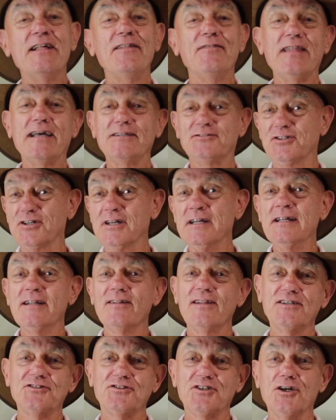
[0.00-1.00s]

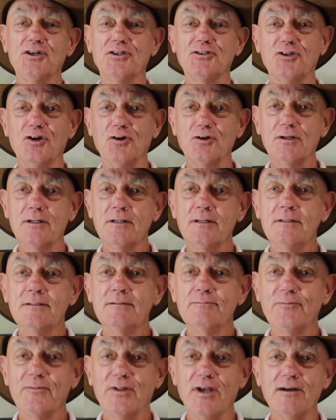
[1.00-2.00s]
That's her dog.
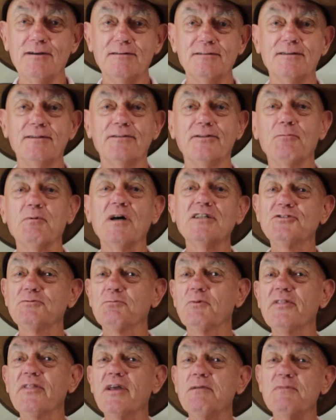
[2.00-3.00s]
The one,
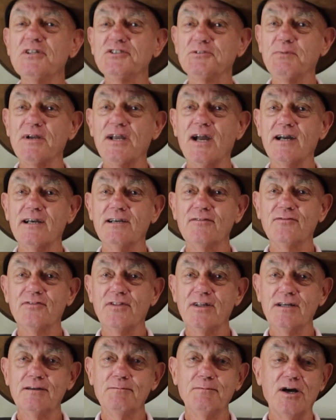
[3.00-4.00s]
when they misbehave,
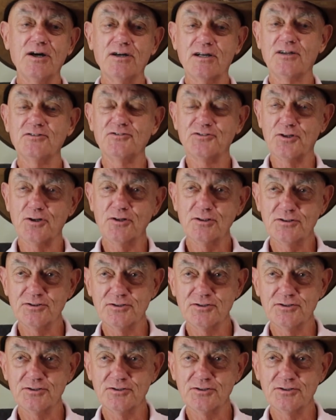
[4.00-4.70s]
they're Margot's dog.